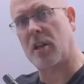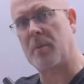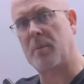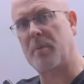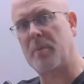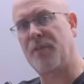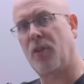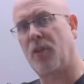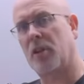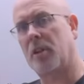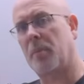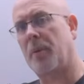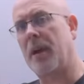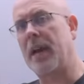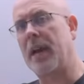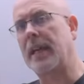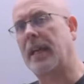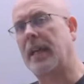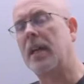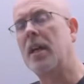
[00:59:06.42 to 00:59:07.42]
about before the
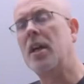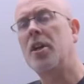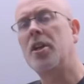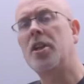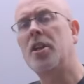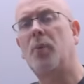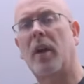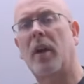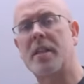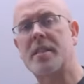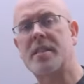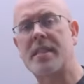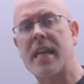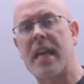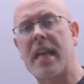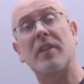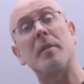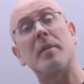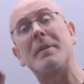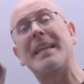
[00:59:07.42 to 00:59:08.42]
break, you want to
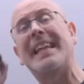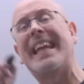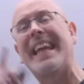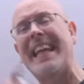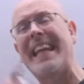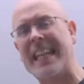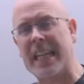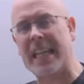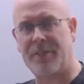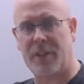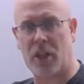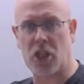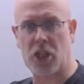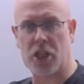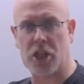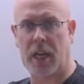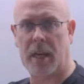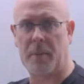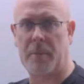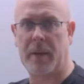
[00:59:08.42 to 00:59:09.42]
save at the beginning of each
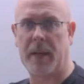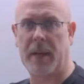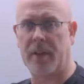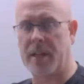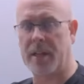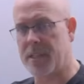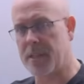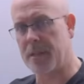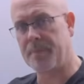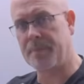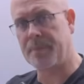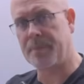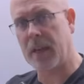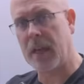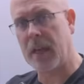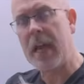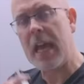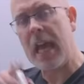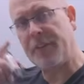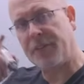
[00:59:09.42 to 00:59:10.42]
time period.
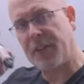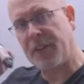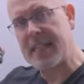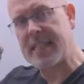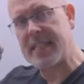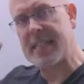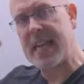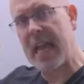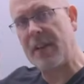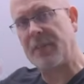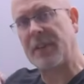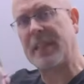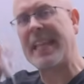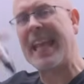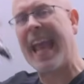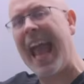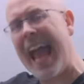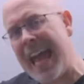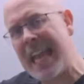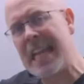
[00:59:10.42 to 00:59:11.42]
If I save at
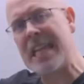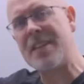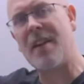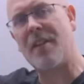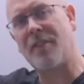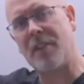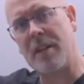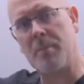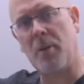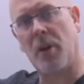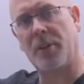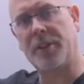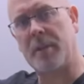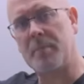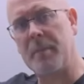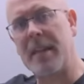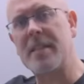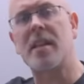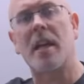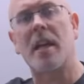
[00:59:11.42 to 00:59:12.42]
the end of every month, it means